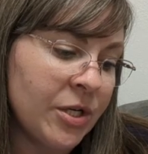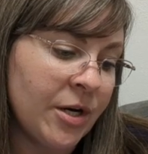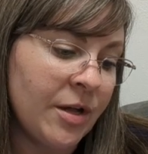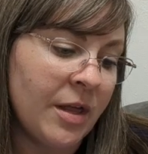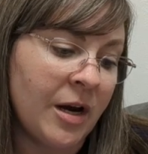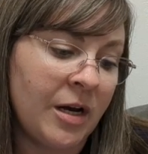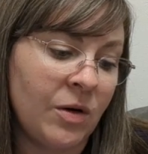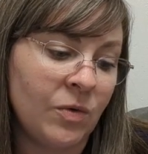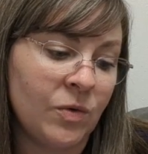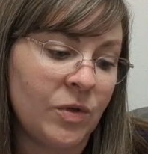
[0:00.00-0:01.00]
sure that I
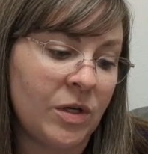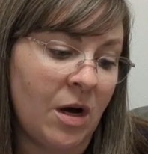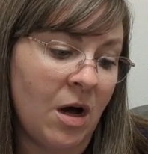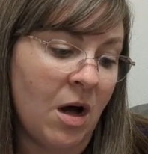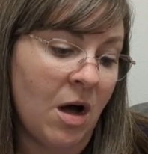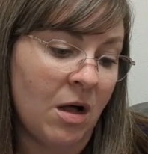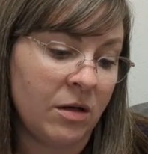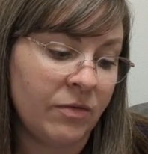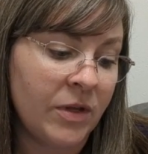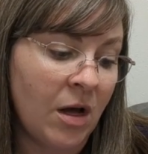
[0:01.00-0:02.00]
used
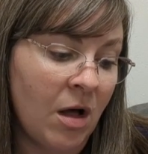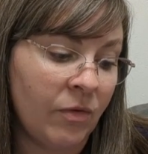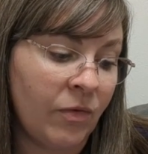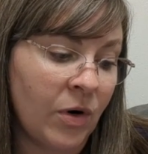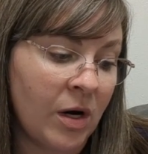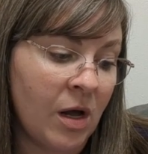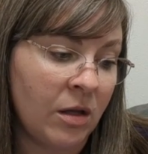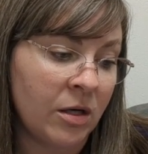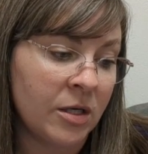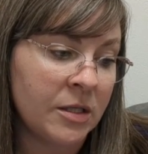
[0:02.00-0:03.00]
all of the call for
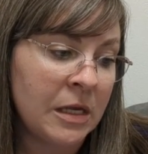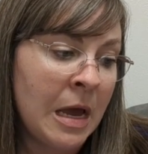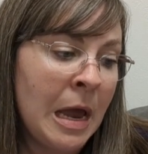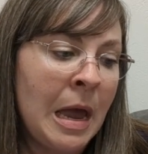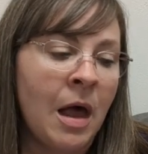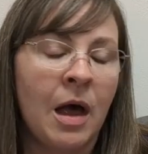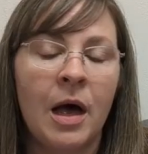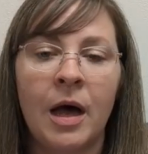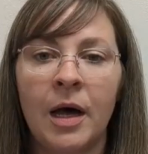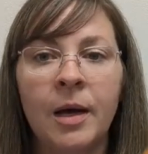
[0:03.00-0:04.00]
colors.
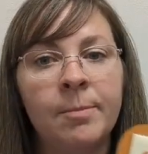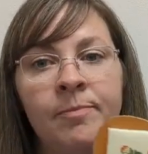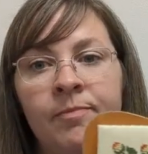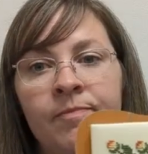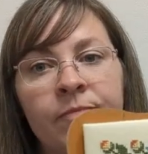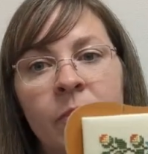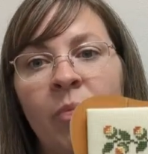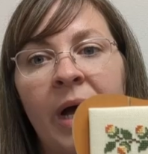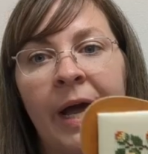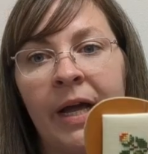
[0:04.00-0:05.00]
Um,
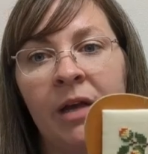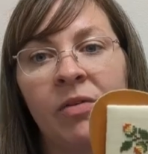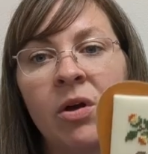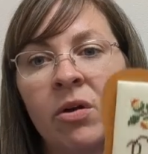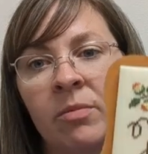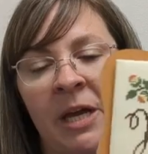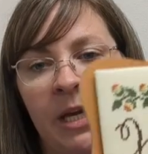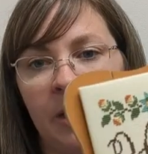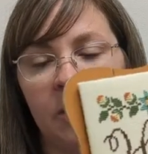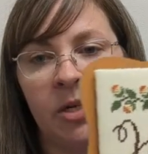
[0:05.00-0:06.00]
but if you go to
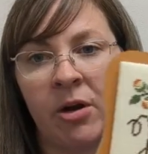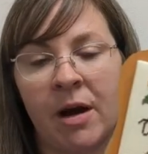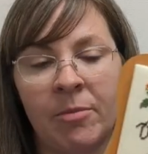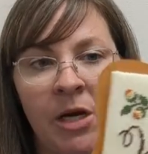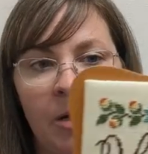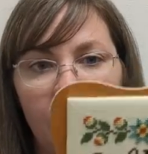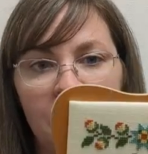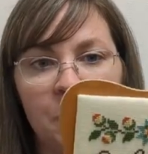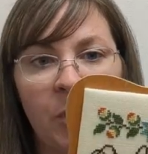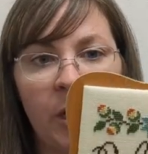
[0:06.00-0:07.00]
my Instagram, I
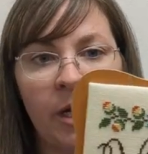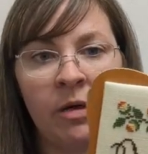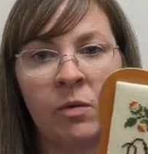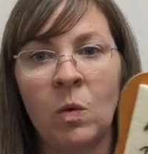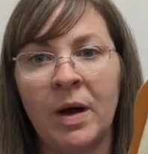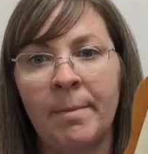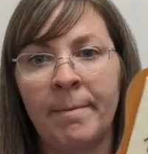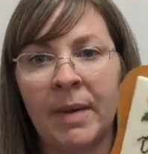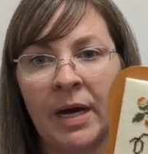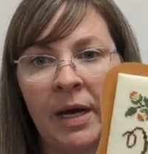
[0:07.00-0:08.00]
always put what
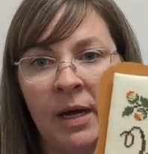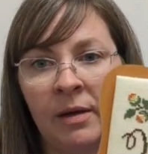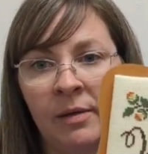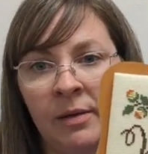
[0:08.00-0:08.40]
my